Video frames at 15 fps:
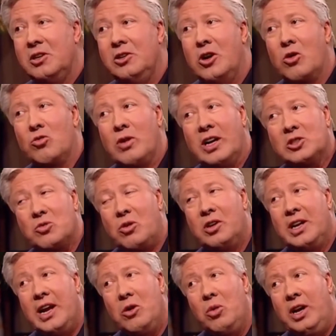don't rest one
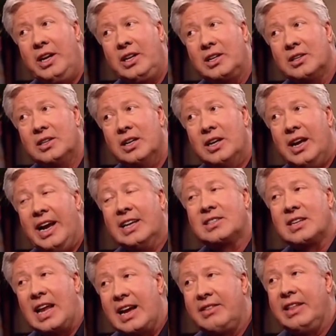day a week.
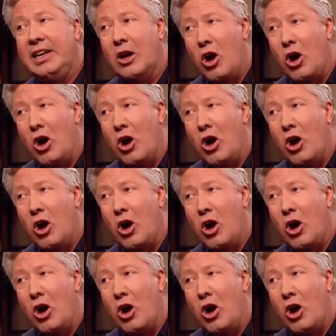It's like the